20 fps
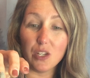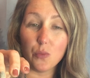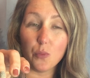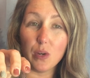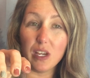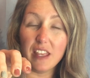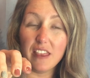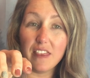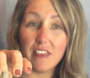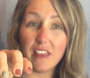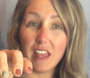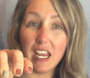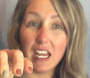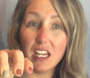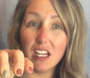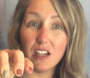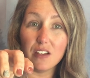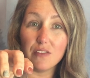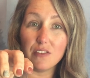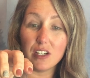and we
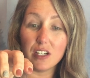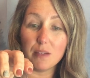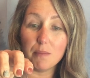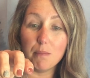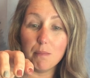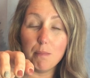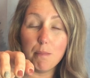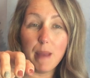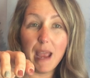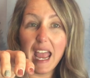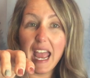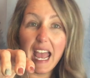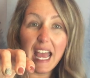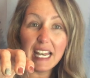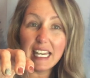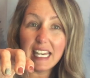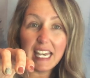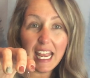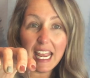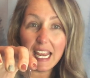think of a
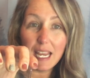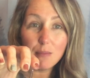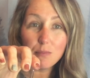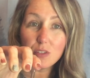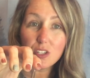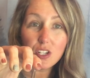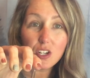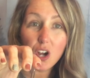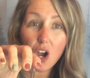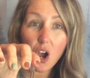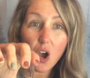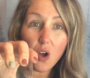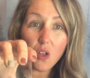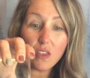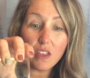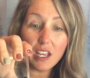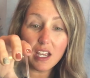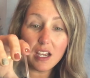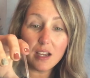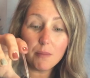bad name to call
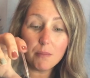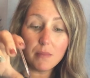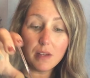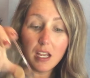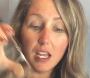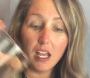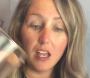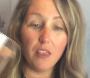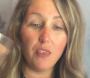them,